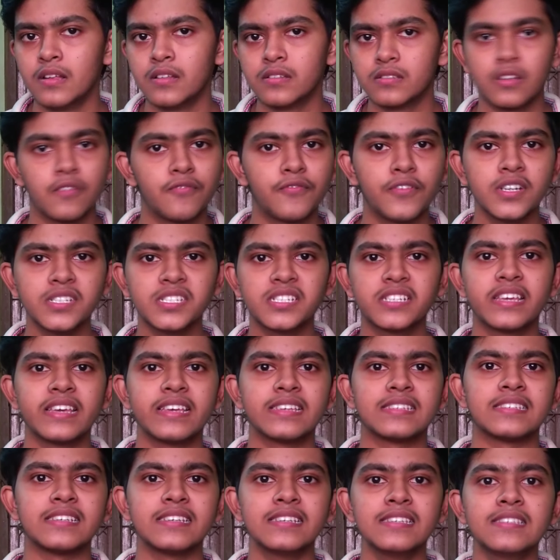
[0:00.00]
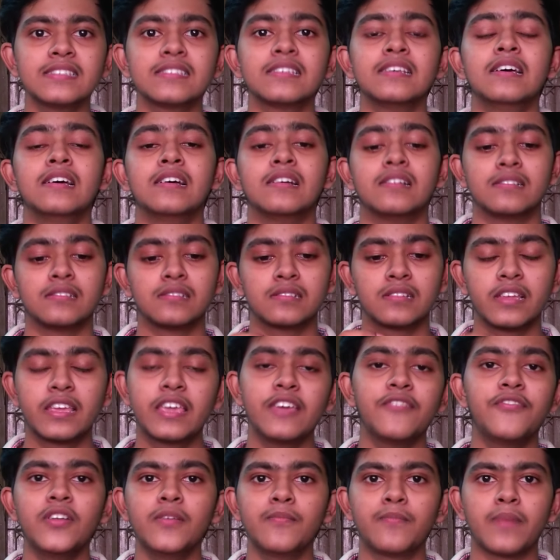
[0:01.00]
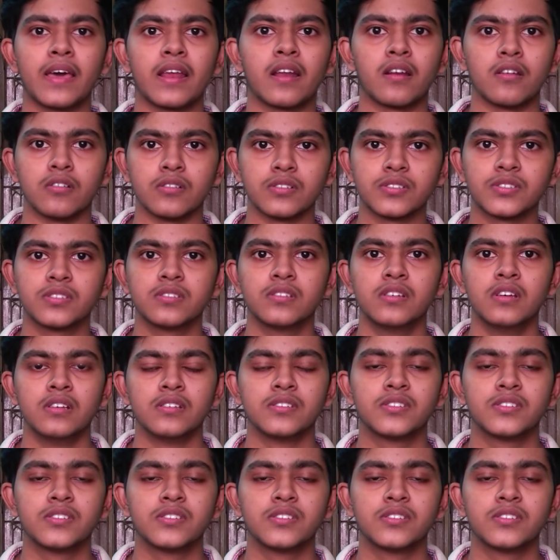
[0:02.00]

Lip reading: The first case is Giffen paradox.